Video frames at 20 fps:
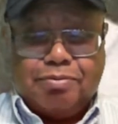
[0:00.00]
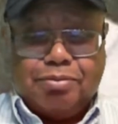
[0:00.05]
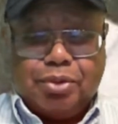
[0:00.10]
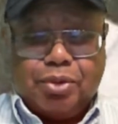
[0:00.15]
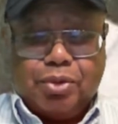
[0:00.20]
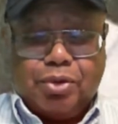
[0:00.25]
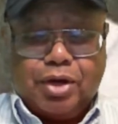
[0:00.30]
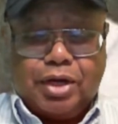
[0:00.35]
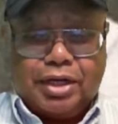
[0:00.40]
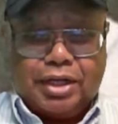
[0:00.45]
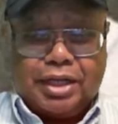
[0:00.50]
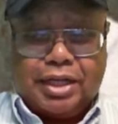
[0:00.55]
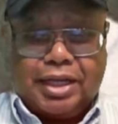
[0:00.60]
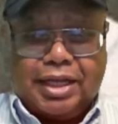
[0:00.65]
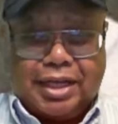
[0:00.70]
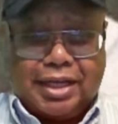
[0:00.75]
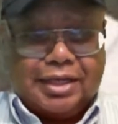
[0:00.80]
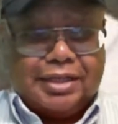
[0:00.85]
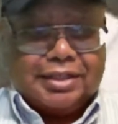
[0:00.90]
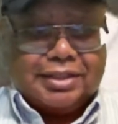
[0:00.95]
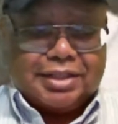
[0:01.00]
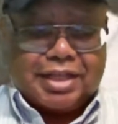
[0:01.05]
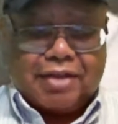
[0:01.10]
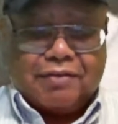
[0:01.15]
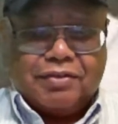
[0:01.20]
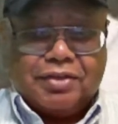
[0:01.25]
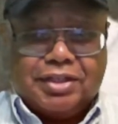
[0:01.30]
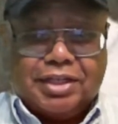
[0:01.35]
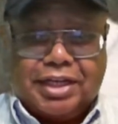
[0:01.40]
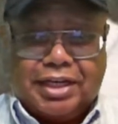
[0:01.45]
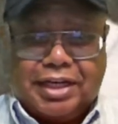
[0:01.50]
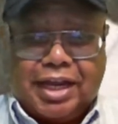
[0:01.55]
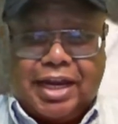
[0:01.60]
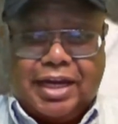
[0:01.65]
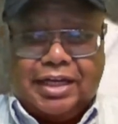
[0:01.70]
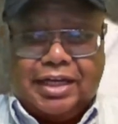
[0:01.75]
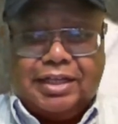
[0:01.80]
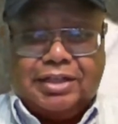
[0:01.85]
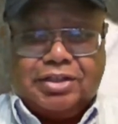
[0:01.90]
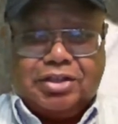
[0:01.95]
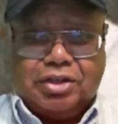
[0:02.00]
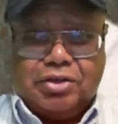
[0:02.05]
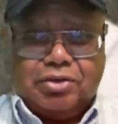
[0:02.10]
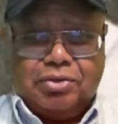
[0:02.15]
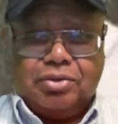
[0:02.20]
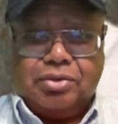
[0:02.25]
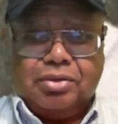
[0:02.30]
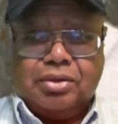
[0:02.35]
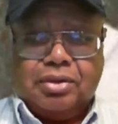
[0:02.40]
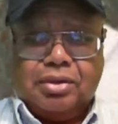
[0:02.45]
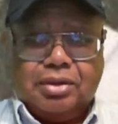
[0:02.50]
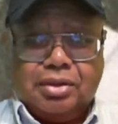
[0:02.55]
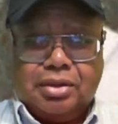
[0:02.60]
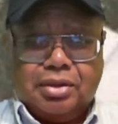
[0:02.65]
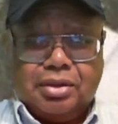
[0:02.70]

and born in 1782,